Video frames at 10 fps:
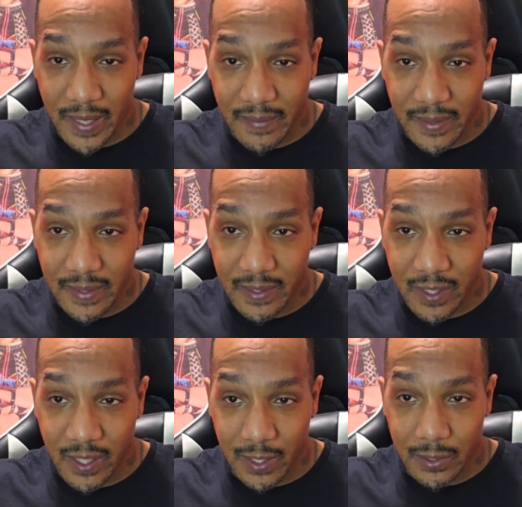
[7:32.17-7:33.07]
and the
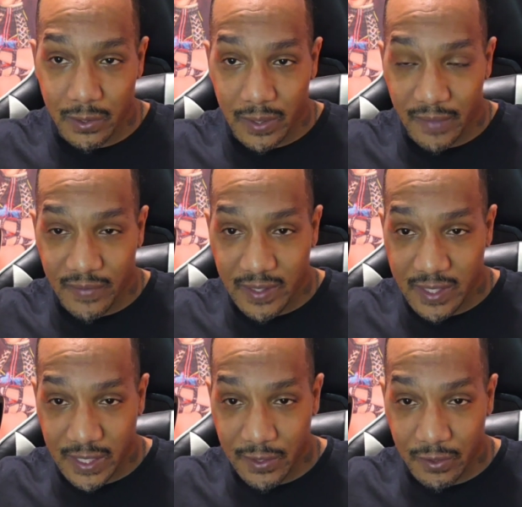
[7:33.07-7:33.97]
color of the
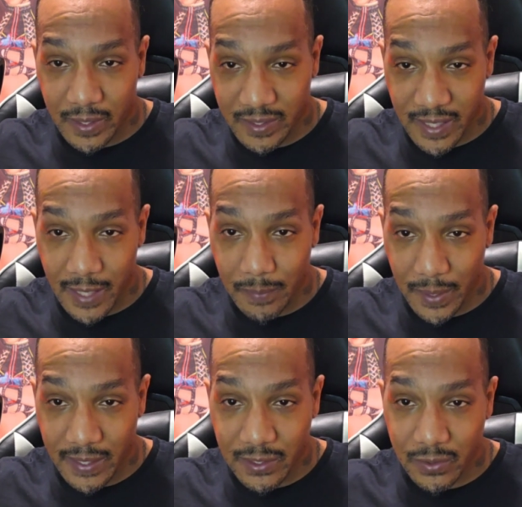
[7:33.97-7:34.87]
center and side
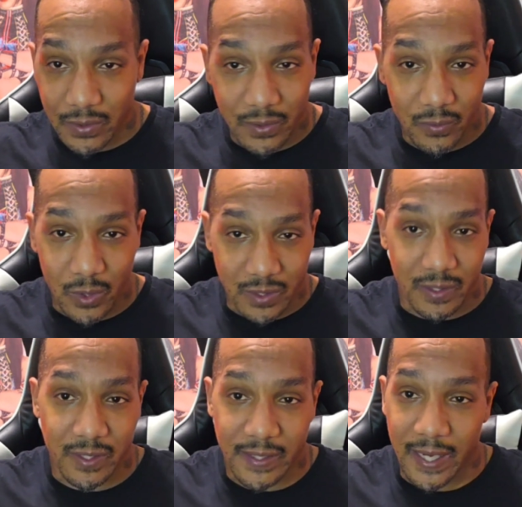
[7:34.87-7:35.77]
plates was
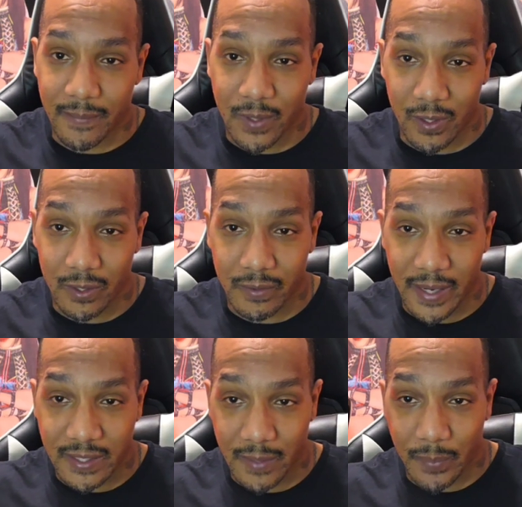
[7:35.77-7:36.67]
the same color
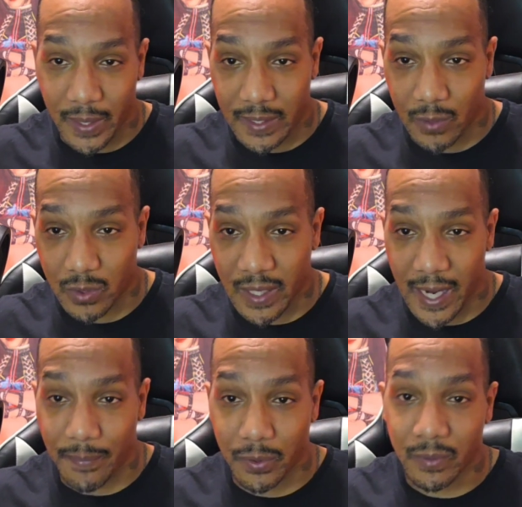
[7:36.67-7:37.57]
as a penny. It was
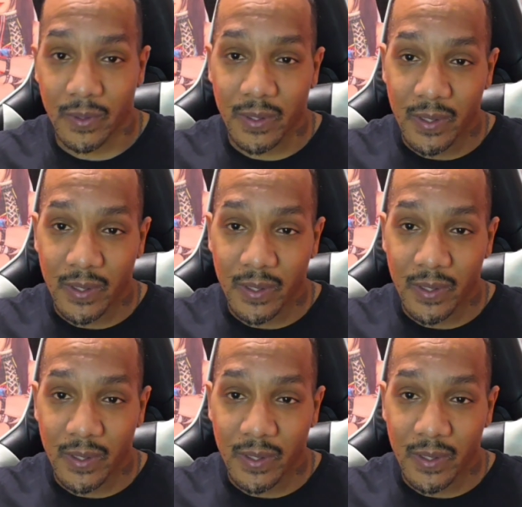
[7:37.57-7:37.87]
copper.